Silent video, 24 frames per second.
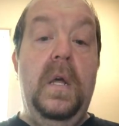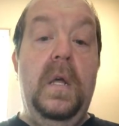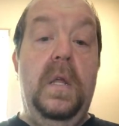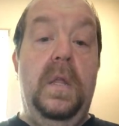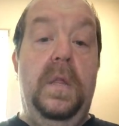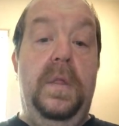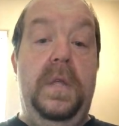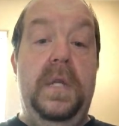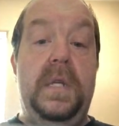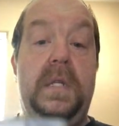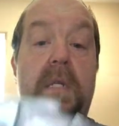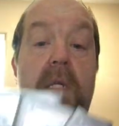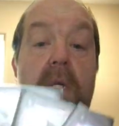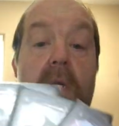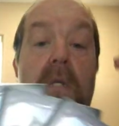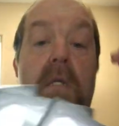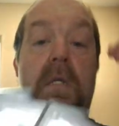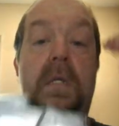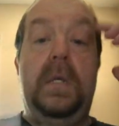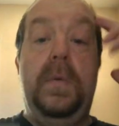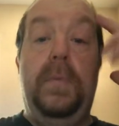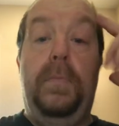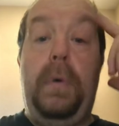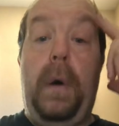This
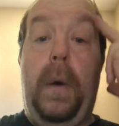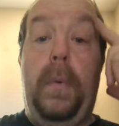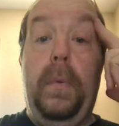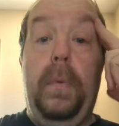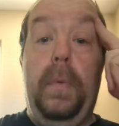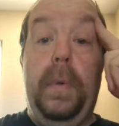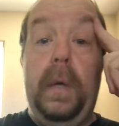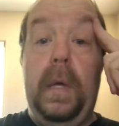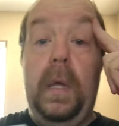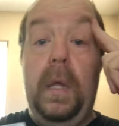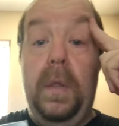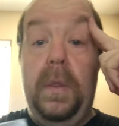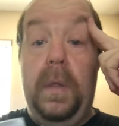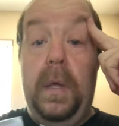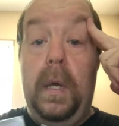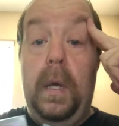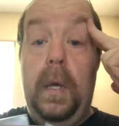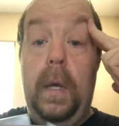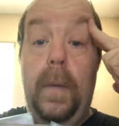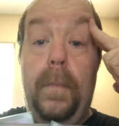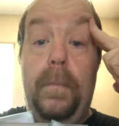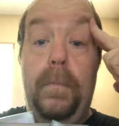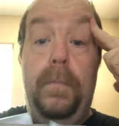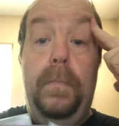is probably
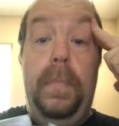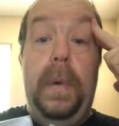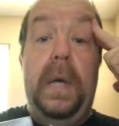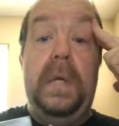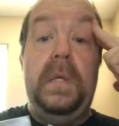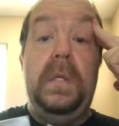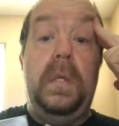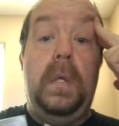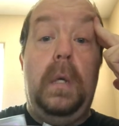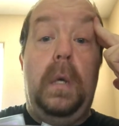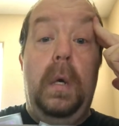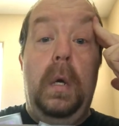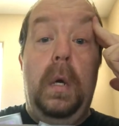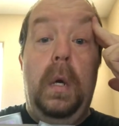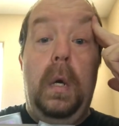the best